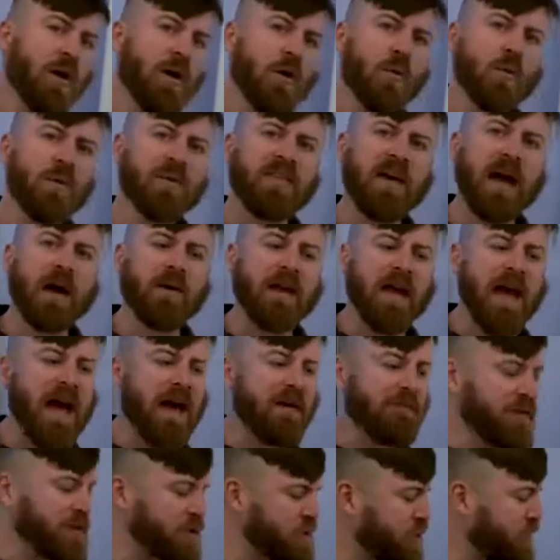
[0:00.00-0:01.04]
without
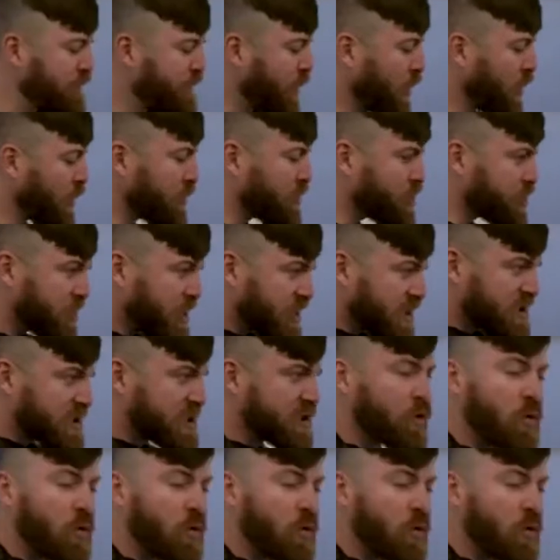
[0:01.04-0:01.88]
having to purchase